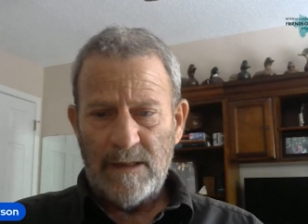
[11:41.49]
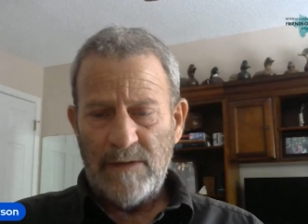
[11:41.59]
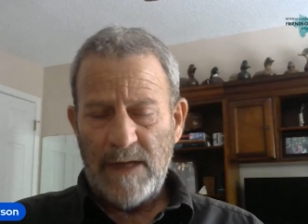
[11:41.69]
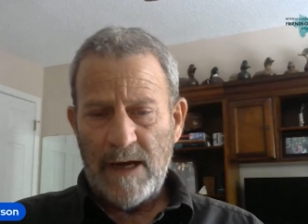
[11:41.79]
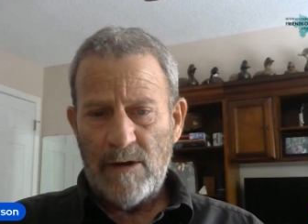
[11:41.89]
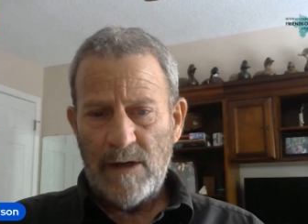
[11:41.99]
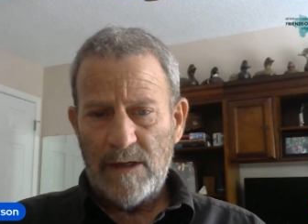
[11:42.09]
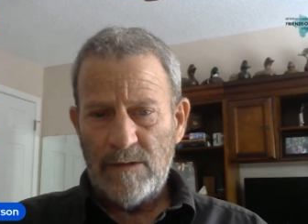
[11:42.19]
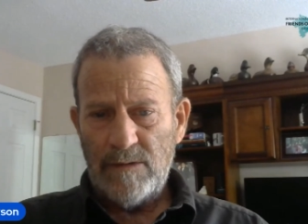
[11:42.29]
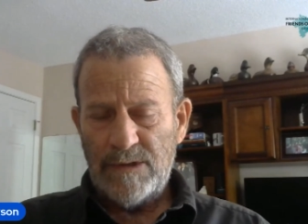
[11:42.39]
in the area
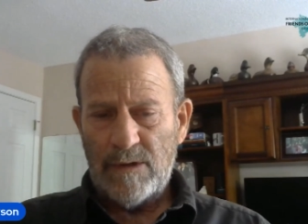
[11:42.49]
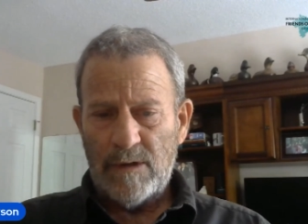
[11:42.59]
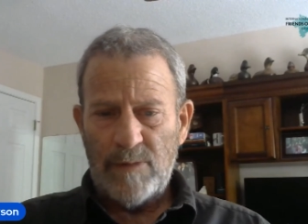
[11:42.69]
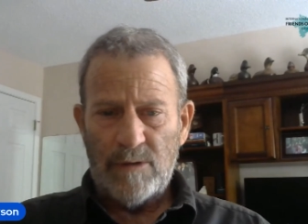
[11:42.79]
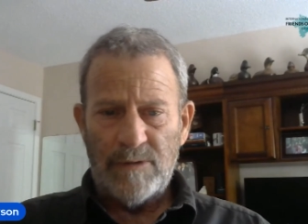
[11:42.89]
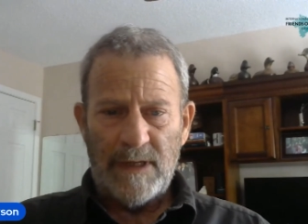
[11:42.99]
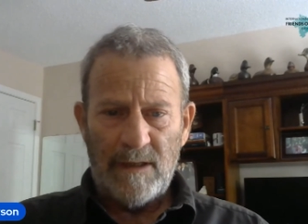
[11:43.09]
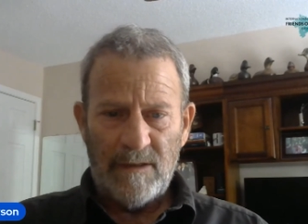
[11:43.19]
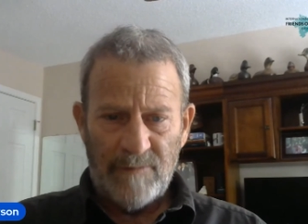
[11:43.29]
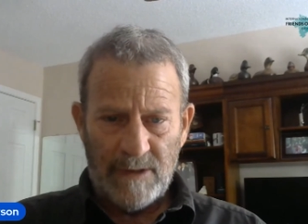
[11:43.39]
who's going to build an
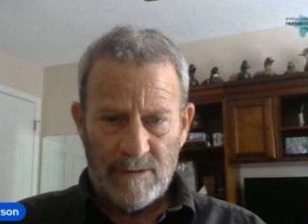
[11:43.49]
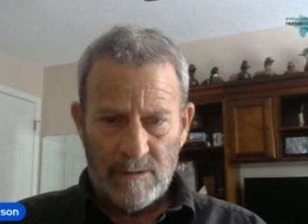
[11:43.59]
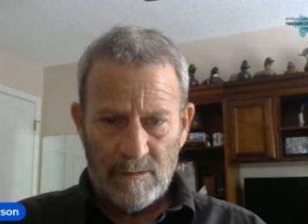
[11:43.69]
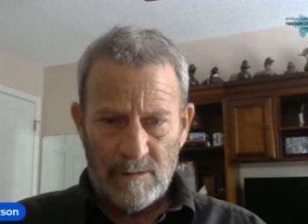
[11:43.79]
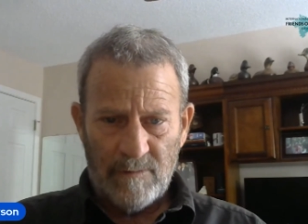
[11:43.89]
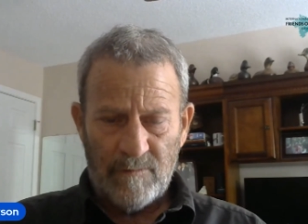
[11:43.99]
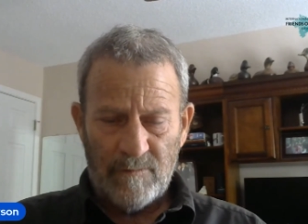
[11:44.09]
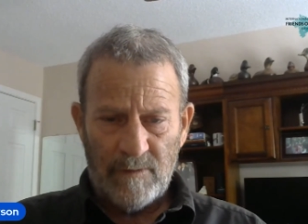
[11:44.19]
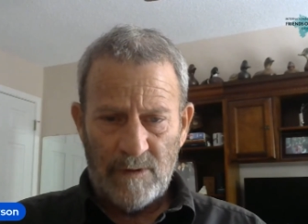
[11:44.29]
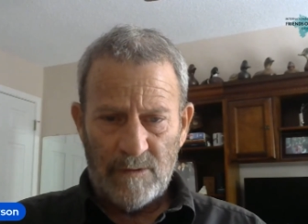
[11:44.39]
elevator of,
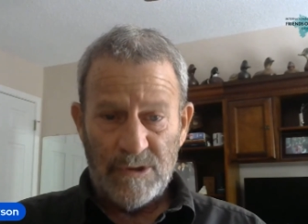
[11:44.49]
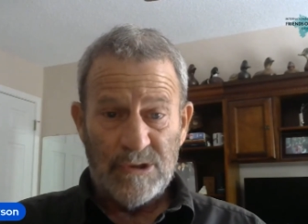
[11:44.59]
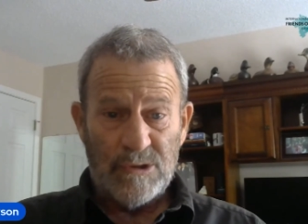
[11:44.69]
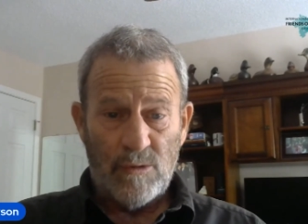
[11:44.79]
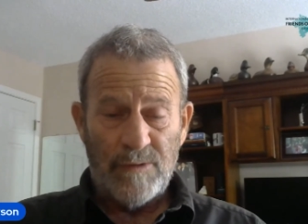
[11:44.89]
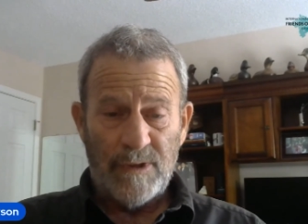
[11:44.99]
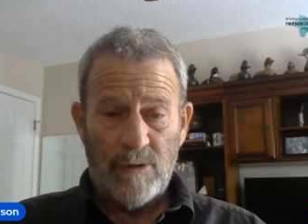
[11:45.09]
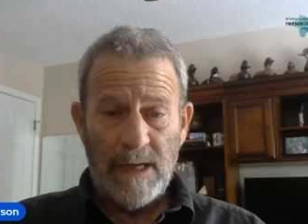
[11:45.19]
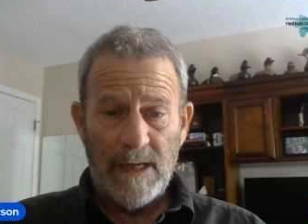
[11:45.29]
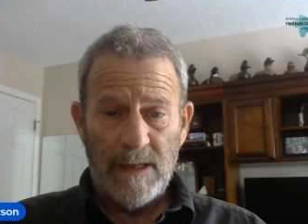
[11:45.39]
you know to store the
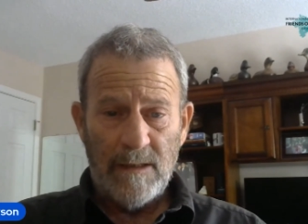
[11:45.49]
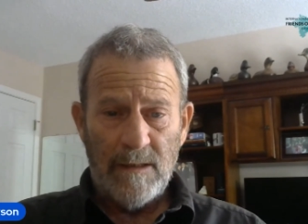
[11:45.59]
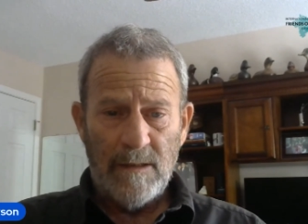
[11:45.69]
grain